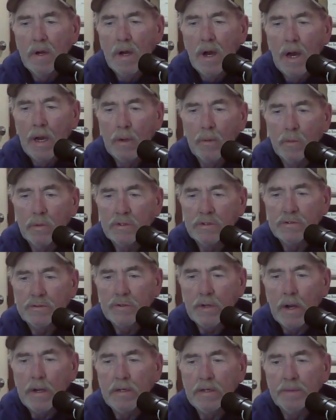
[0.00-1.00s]
I was
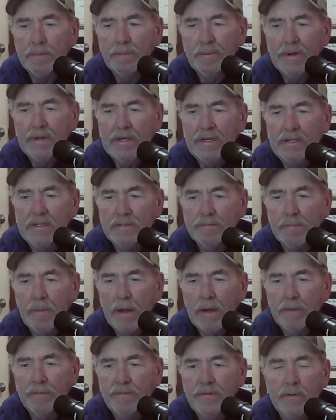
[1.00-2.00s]
trying to please
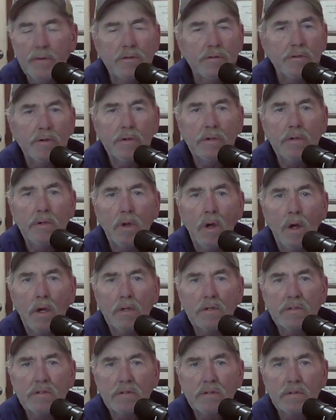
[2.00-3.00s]
my future in
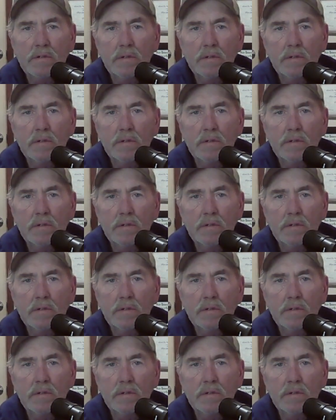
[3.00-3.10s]
laws